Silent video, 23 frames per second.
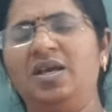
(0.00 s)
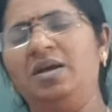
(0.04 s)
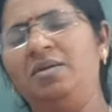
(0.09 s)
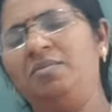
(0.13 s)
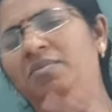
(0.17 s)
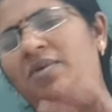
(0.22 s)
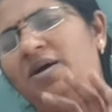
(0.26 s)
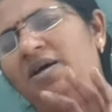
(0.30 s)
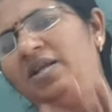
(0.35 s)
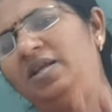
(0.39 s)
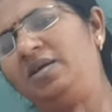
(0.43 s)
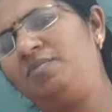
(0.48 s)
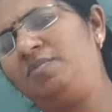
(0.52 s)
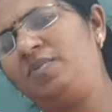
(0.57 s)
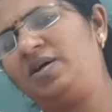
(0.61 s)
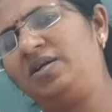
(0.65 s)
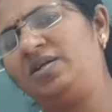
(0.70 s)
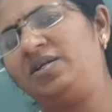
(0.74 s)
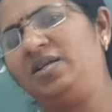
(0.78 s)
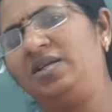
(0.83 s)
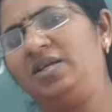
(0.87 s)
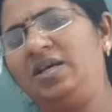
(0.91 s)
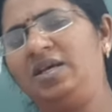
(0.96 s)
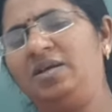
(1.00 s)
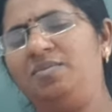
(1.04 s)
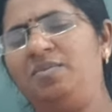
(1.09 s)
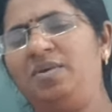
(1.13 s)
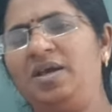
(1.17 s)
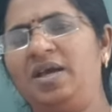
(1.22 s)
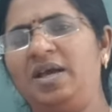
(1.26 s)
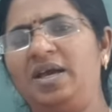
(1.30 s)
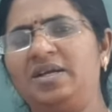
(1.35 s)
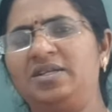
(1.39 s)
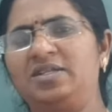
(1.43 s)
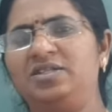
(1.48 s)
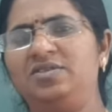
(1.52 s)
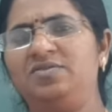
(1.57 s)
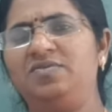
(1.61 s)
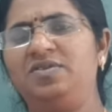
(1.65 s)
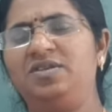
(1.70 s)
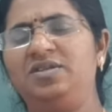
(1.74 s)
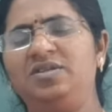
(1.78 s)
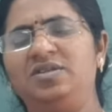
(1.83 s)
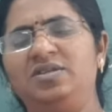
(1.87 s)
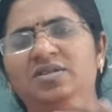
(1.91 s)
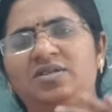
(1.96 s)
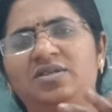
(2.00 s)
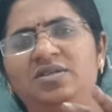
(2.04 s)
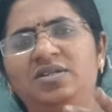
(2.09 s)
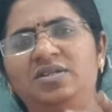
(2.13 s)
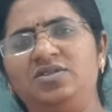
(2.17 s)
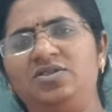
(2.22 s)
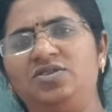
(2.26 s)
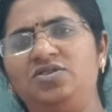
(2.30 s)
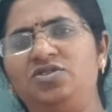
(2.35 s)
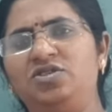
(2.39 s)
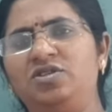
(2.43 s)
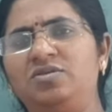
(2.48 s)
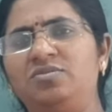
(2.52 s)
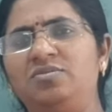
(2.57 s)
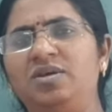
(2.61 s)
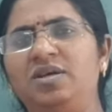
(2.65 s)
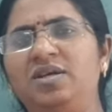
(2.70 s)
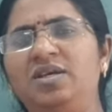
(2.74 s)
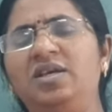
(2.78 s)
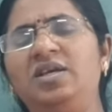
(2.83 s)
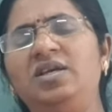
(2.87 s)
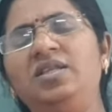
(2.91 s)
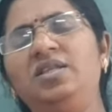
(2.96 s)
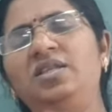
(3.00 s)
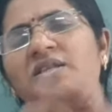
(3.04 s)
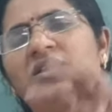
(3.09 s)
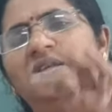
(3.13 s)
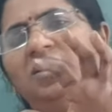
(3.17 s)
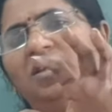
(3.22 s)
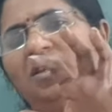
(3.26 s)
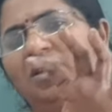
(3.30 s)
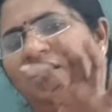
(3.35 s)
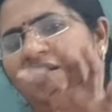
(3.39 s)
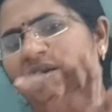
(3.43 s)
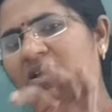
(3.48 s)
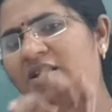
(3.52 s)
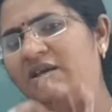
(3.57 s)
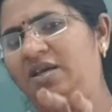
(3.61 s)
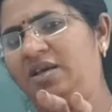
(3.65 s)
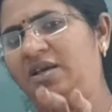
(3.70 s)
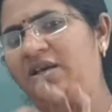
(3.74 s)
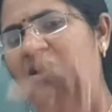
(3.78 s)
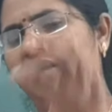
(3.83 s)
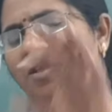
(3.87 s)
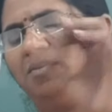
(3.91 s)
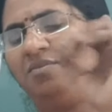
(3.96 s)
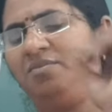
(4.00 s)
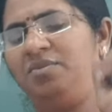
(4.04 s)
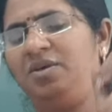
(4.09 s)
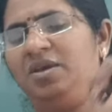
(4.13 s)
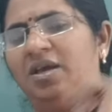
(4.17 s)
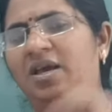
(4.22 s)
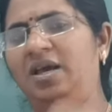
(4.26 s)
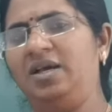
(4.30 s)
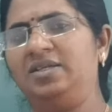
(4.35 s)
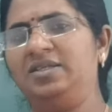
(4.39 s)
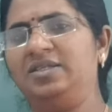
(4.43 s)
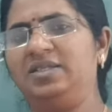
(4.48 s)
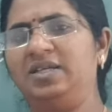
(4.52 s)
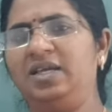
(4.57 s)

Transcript: Minor partner can be active in decision making, can be as